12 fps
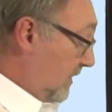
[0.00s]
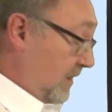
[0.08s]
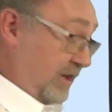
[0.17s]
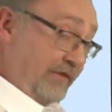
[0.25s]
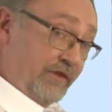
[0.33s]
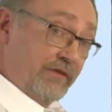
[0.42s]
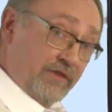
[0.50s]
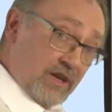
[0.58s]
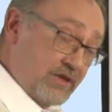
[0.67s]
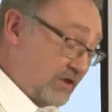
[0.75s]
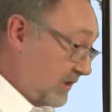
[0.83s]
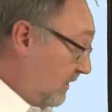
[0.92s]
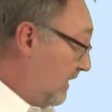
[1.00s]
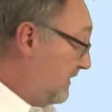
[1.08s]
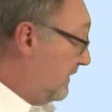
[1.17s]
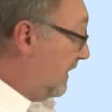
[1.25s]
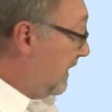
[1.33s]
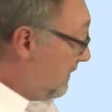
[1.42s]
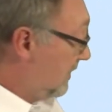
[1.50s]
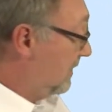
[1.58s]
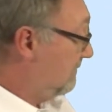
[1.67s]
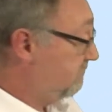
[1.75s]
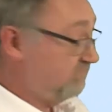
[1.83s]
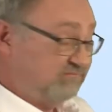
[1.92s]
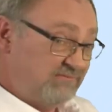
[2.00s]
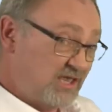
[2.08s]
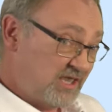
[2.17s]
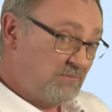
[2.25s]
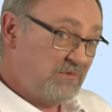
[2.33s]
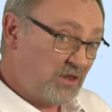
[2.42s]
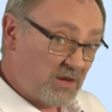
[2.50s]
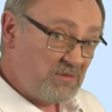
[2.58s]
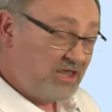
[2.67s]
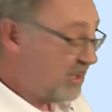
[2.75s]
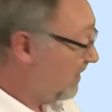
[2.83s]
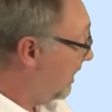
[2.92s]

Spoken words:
And if you virtualize this, sometimes you don't